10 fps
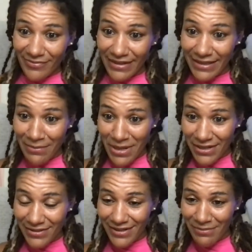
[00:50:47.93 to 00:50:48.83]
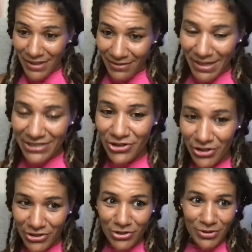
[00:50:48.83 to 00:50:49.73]
Yeah, man. Yeah, man. Am I
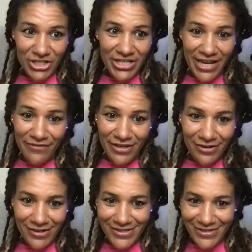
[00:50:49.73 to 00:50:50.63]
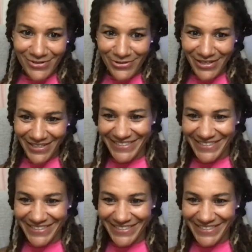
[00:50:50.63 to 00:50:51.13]
talking too much diving or is it okay?